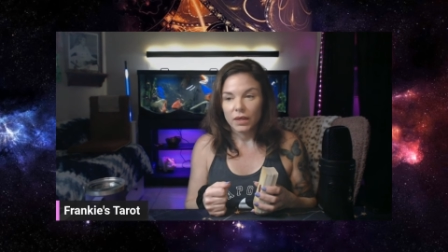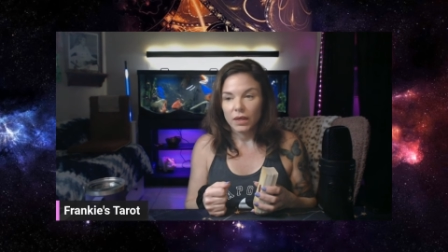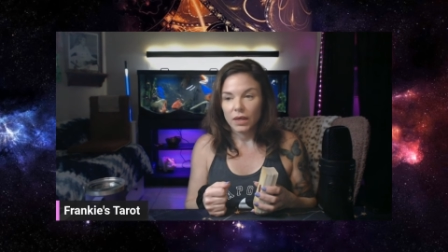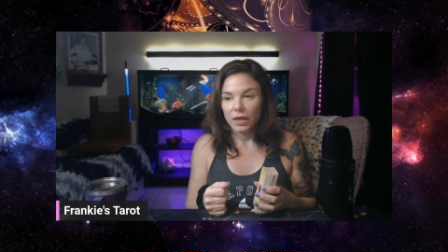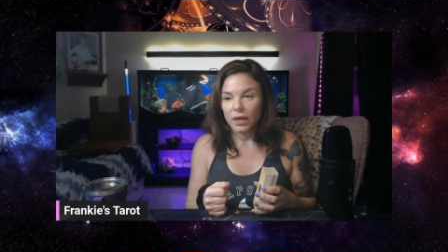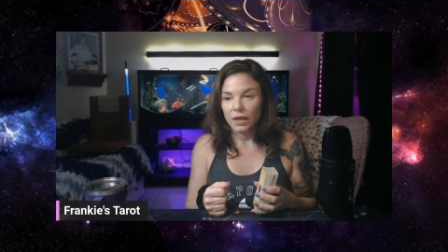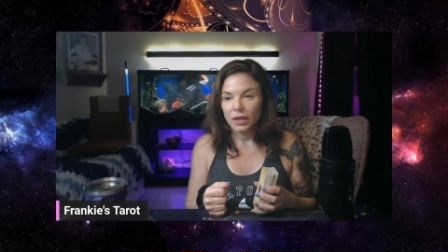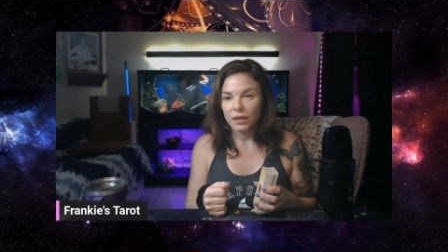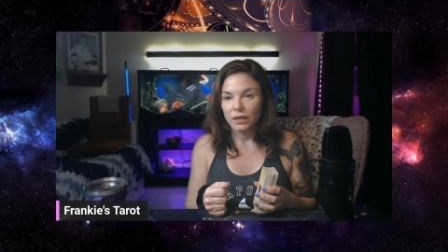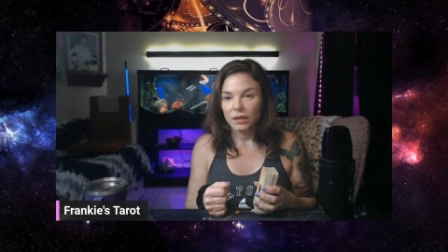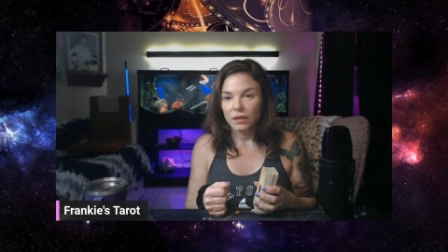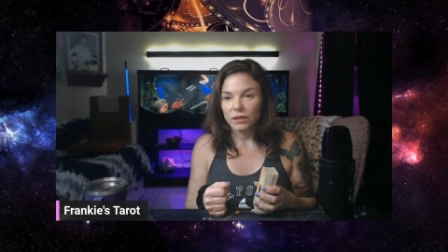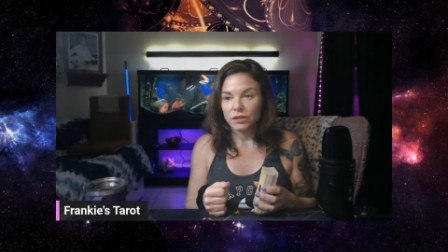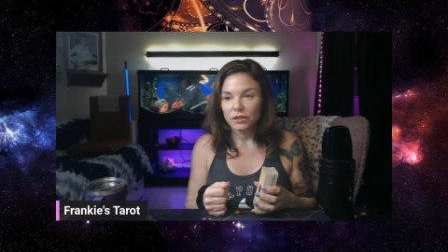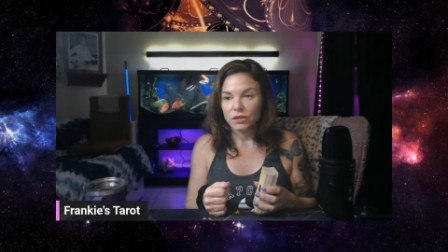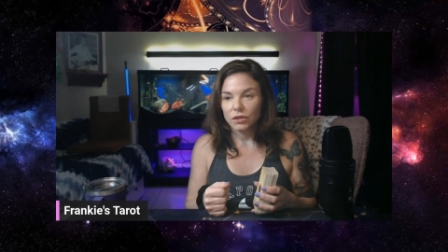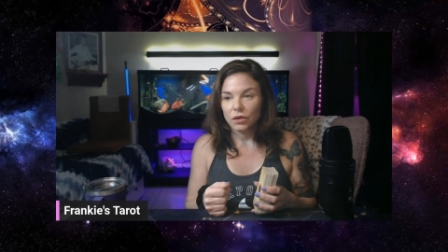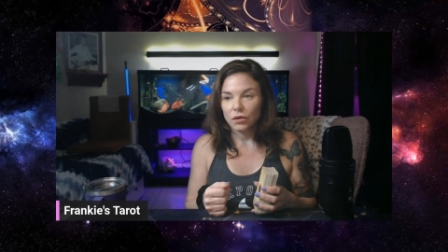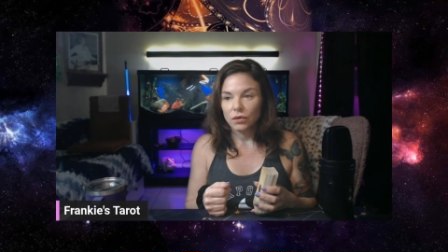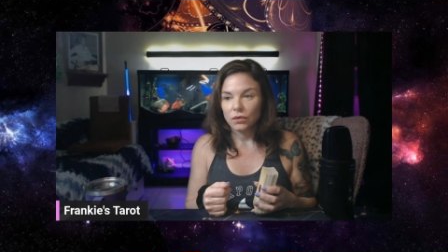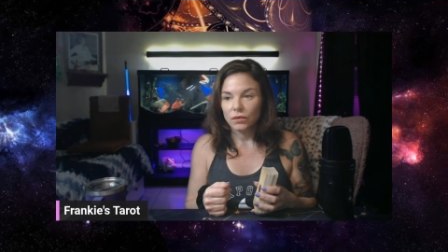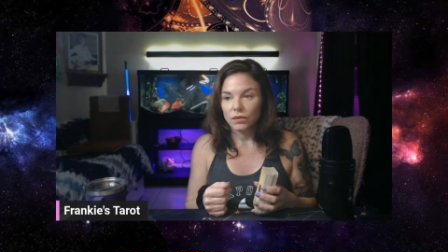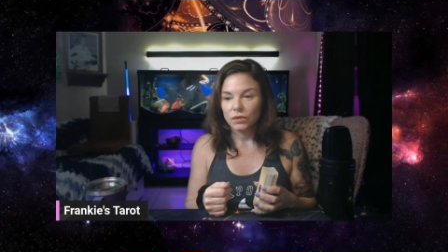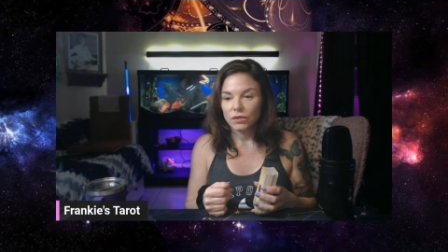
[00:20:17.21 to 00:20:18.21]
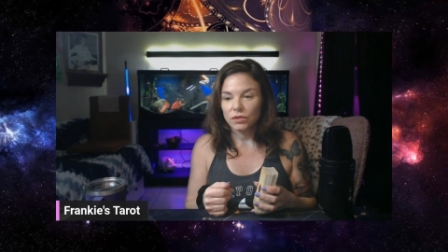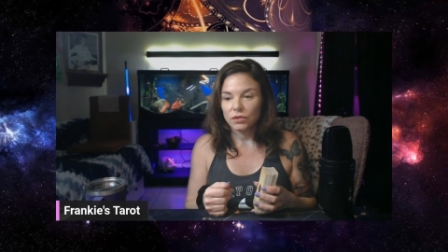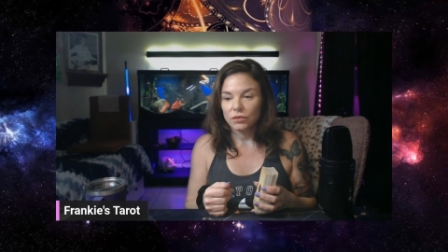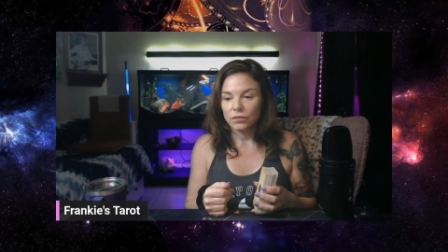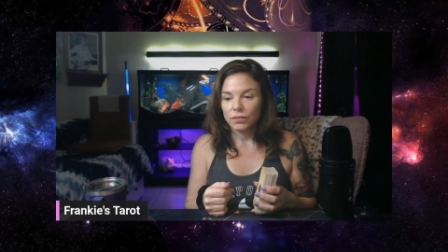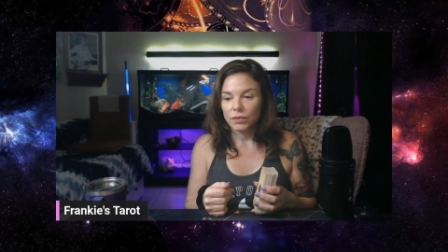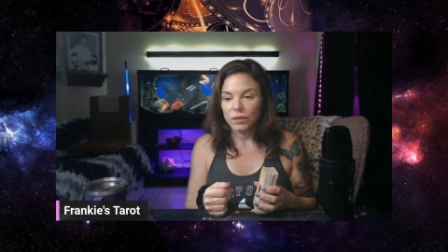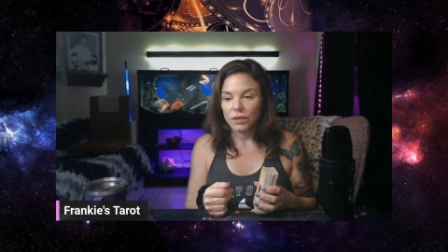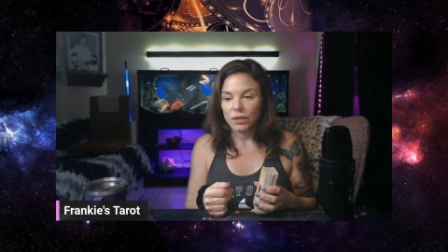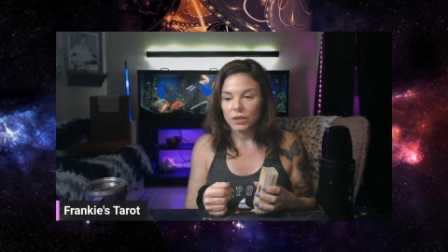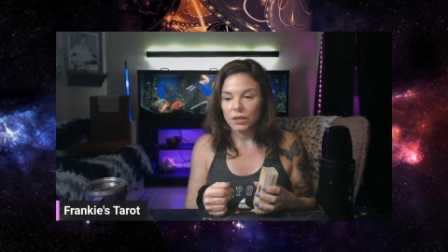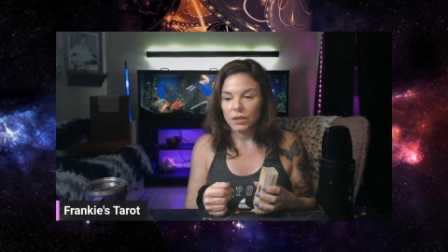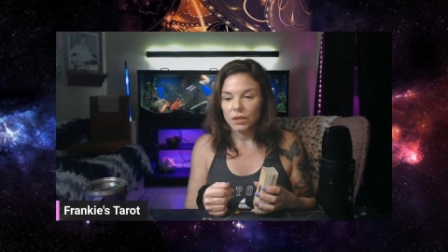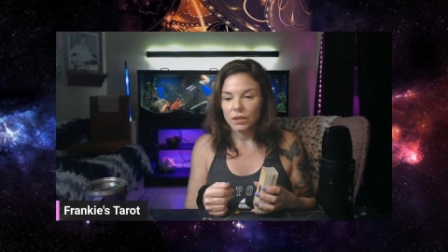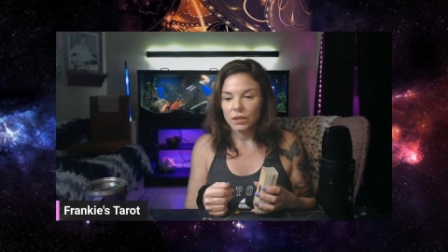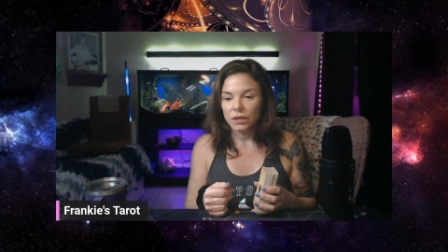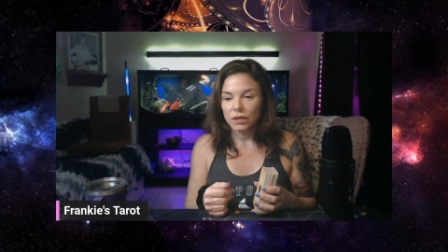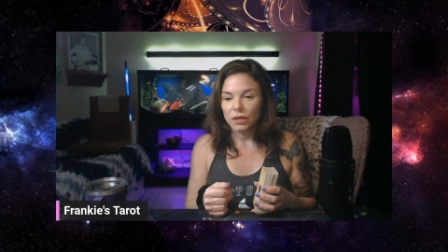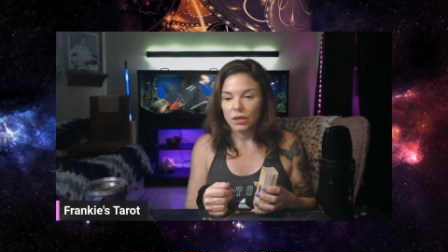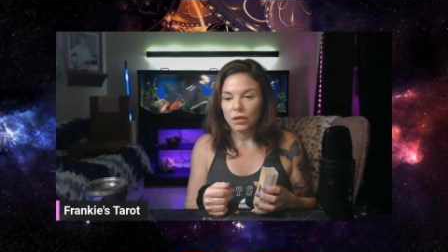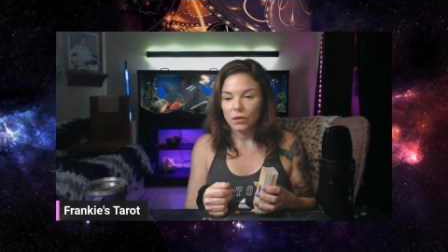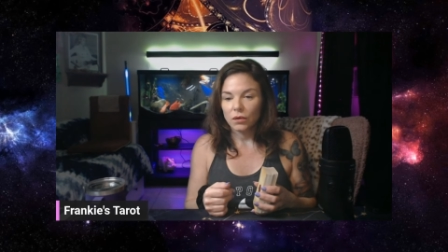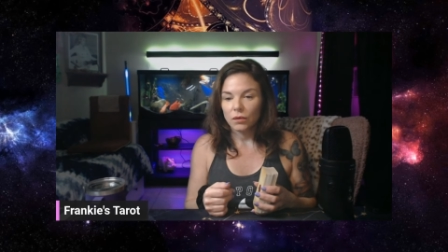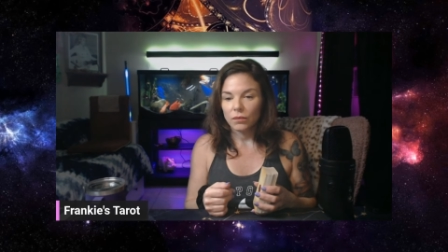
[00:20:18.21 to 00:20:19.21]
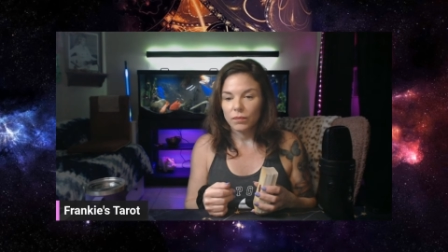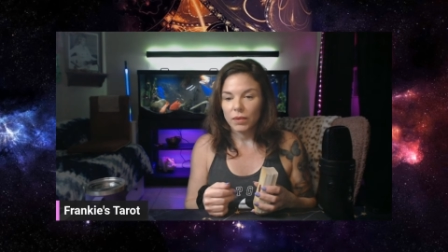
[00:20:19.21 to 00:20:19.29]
and it's going to be